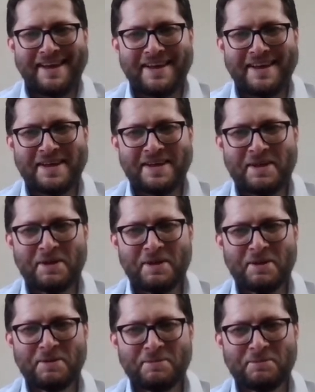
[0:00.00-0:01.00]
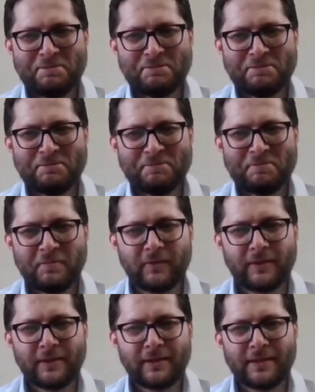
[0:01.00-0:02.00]

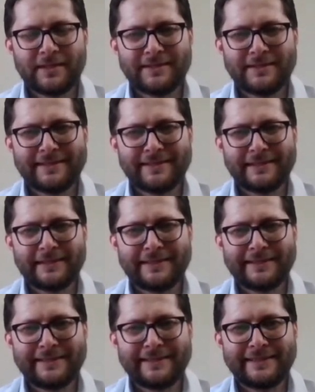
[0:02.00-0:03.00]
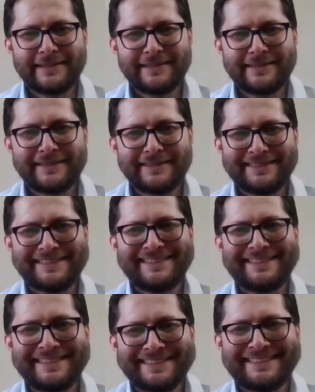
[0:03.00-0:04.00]

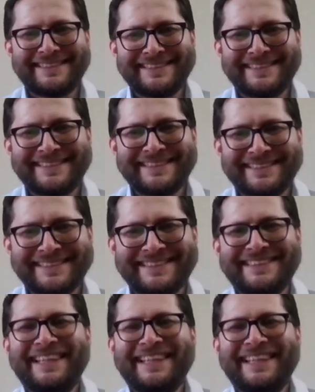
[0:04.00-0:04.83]
No words are spoken by the person on screen.